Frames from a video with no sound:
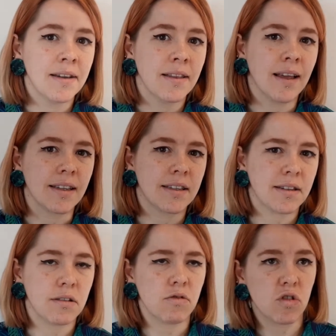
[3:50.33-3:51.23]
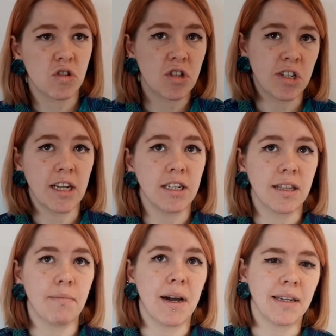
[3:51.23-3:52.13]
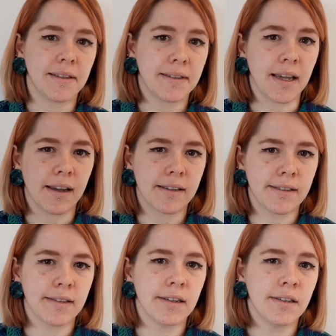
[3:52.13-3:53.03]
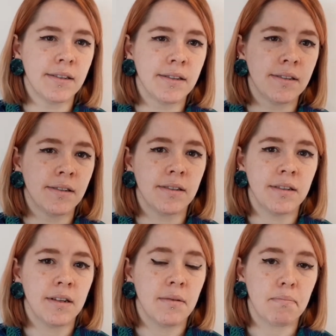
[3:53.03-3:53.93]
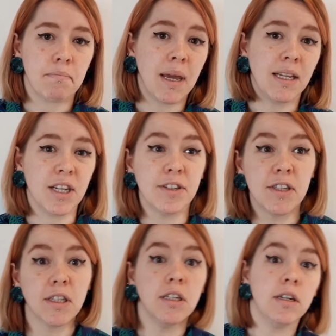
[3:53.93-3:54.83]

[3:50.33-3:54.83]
that's 10 to the minus 6 meters.